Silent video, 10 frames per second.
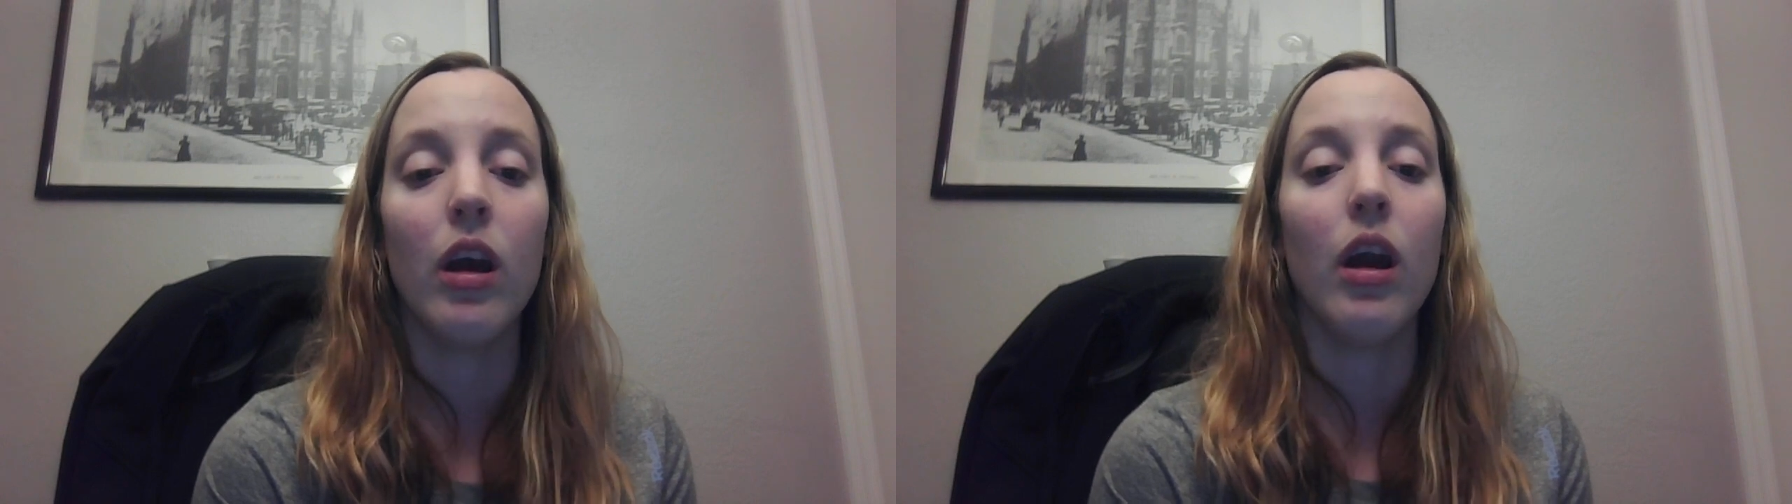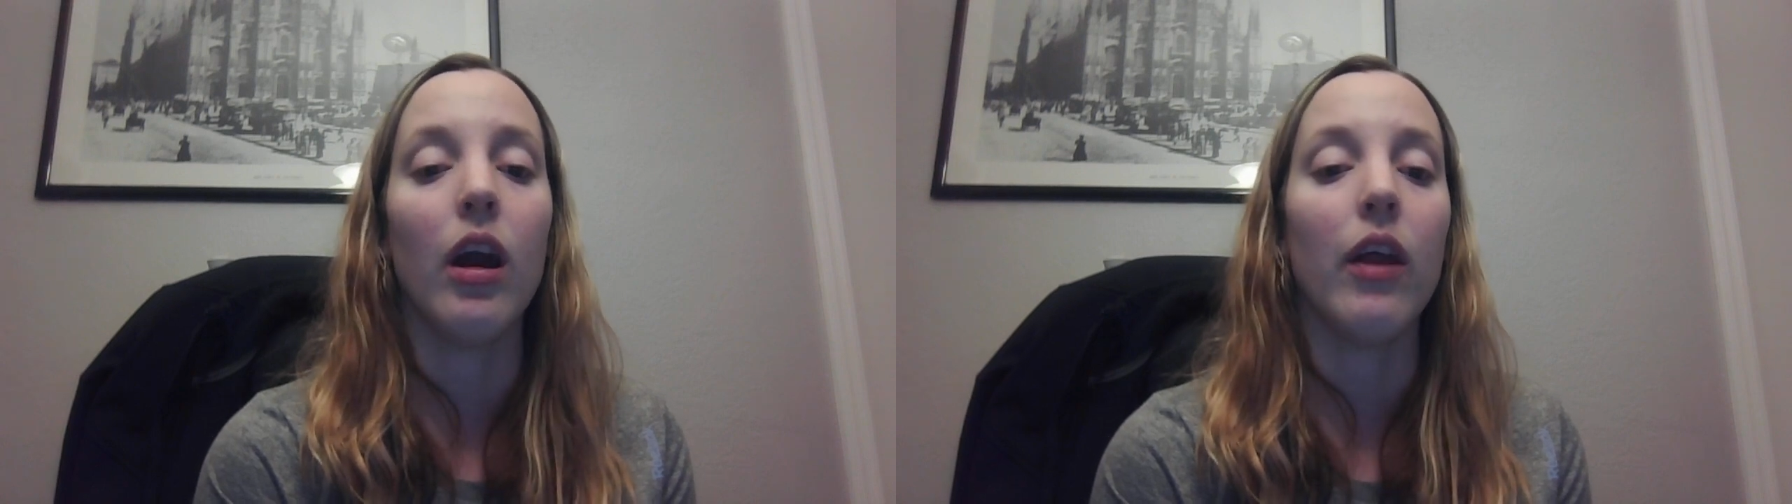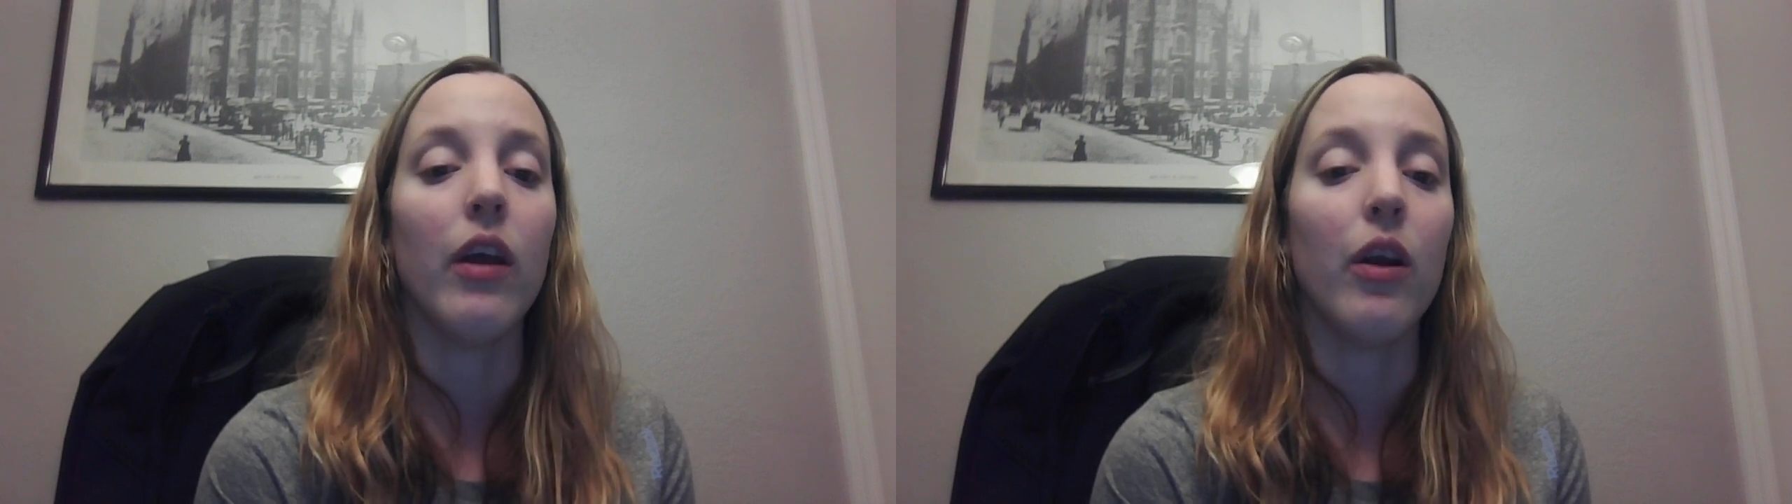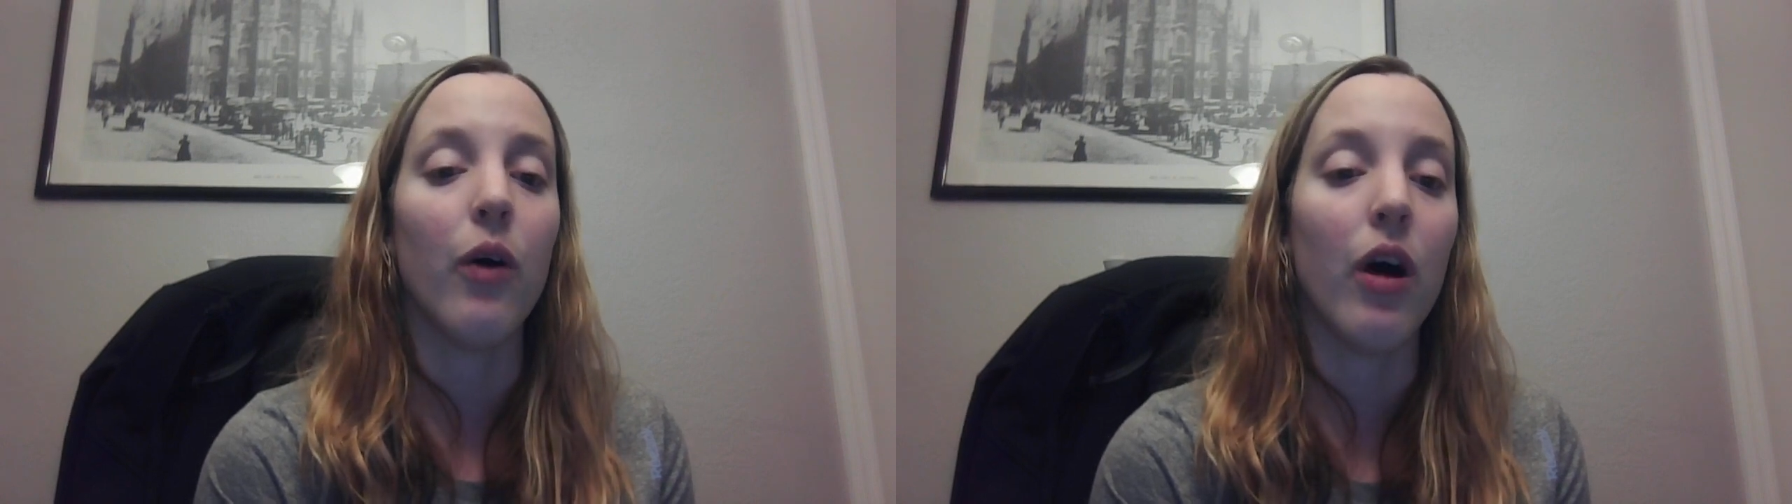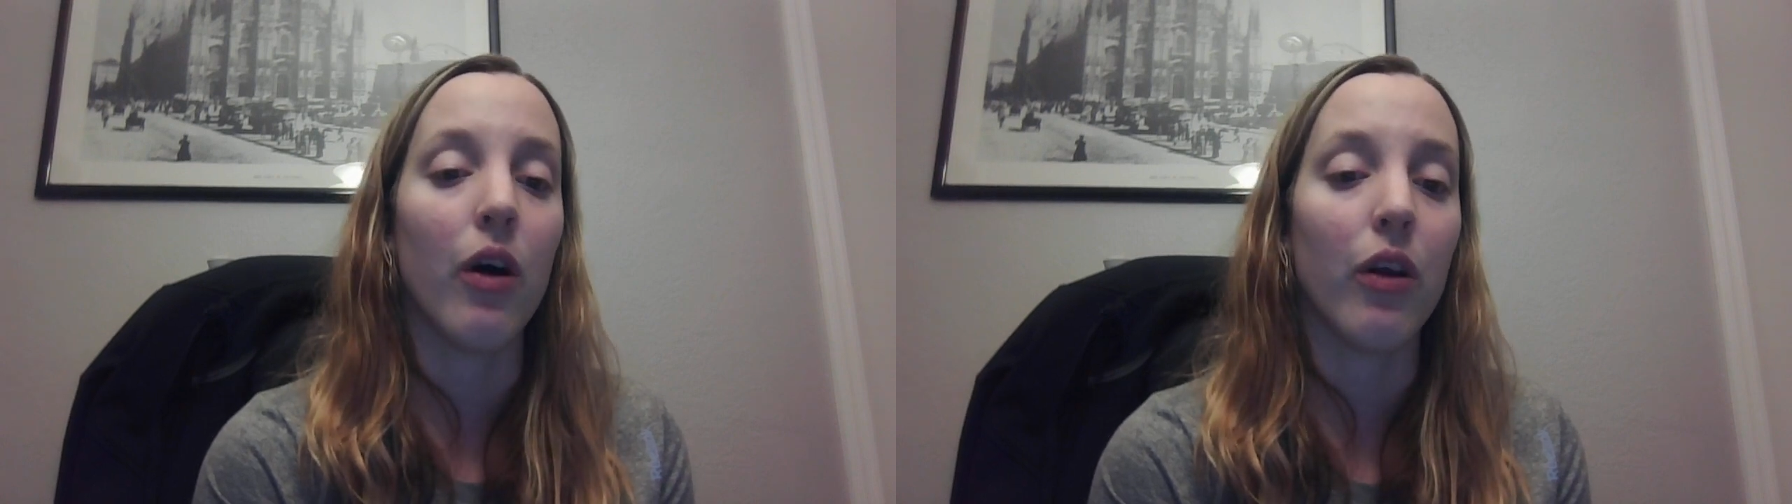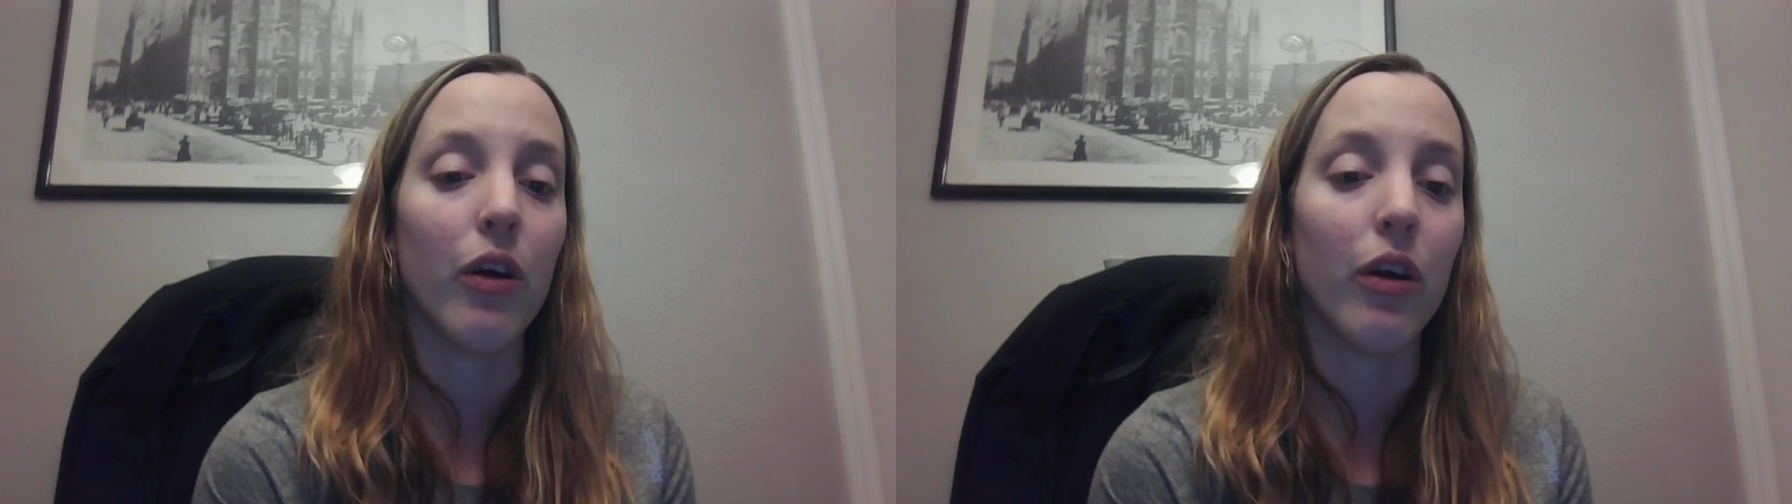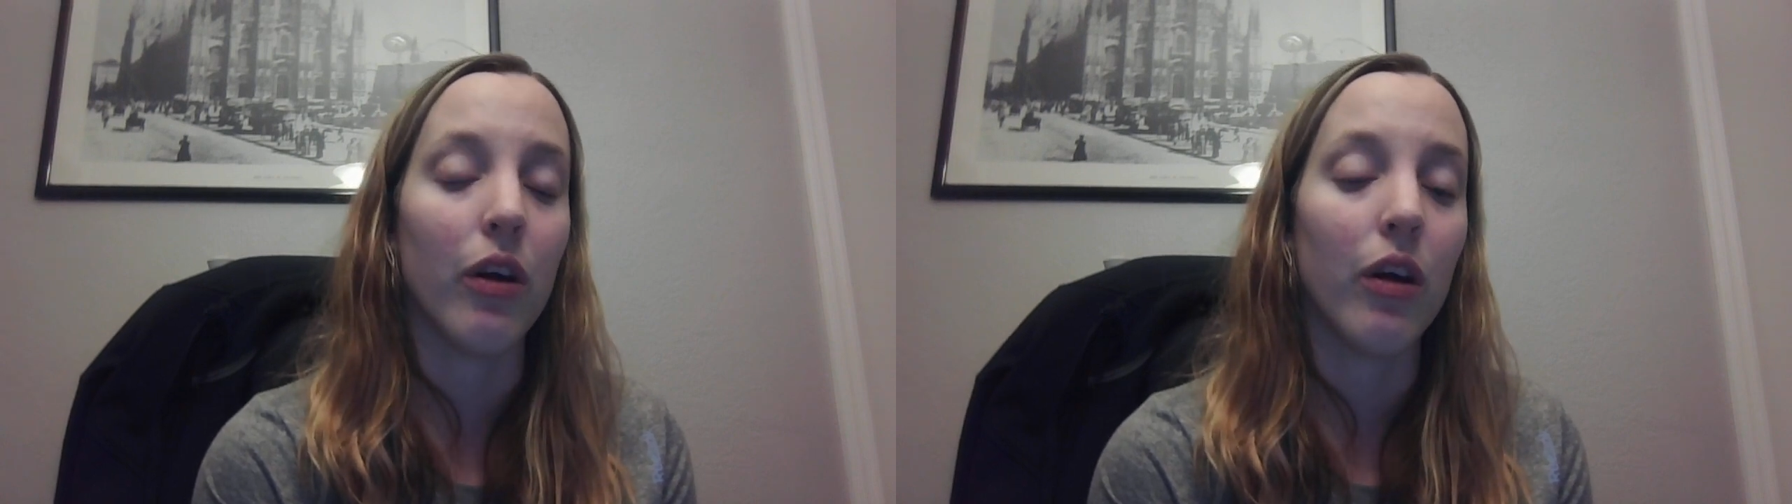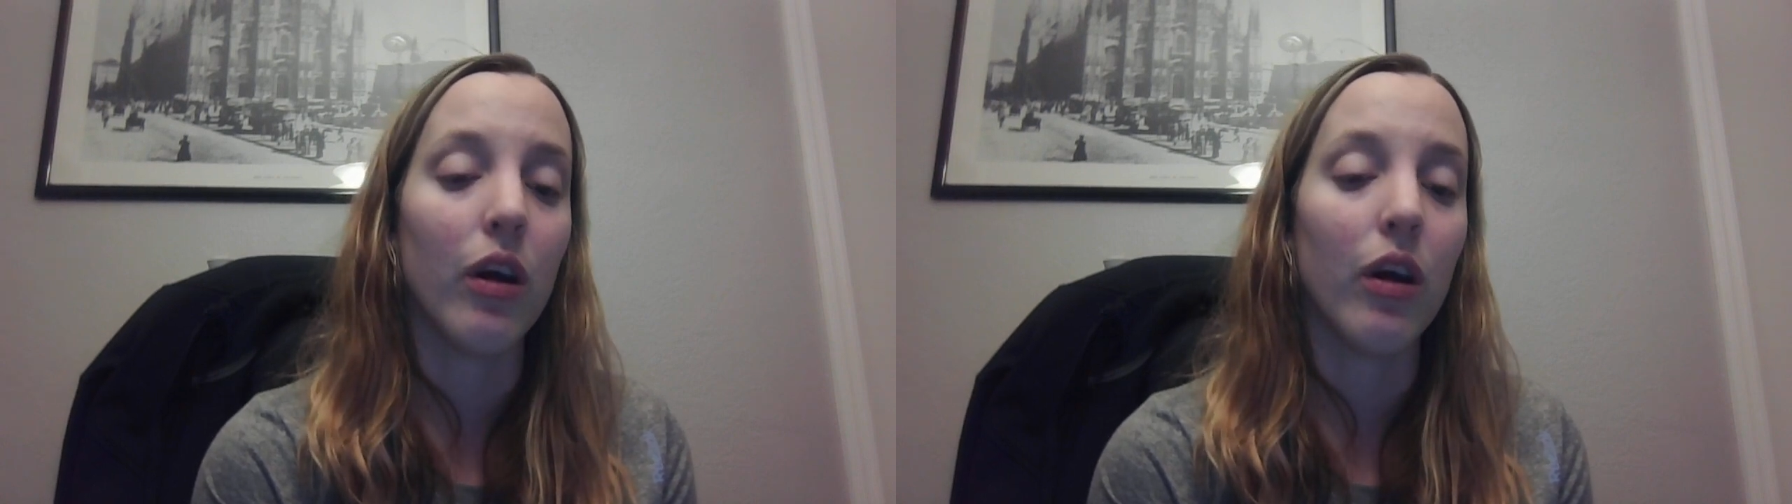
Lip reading: and they know how to